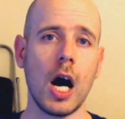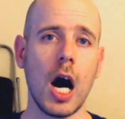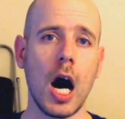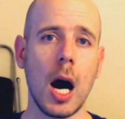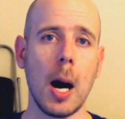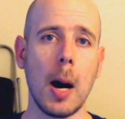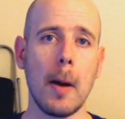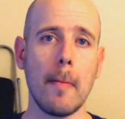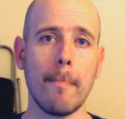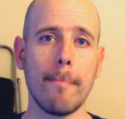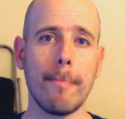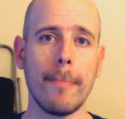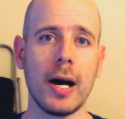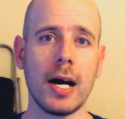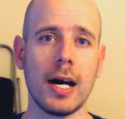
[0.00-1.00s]

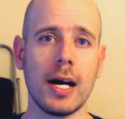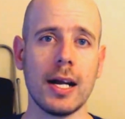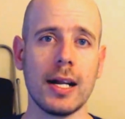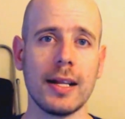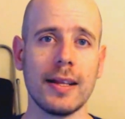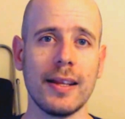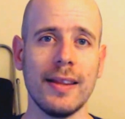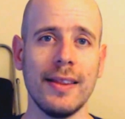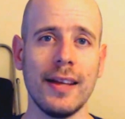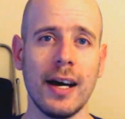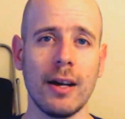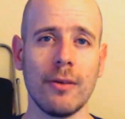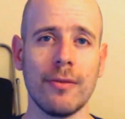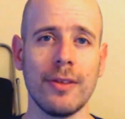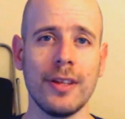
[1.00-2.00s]
but
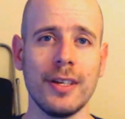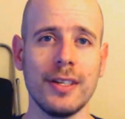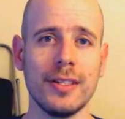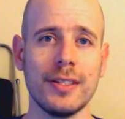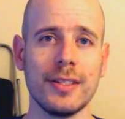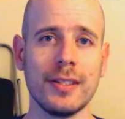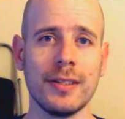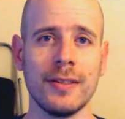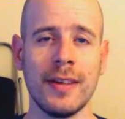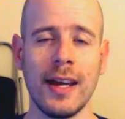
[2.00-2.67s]
none of these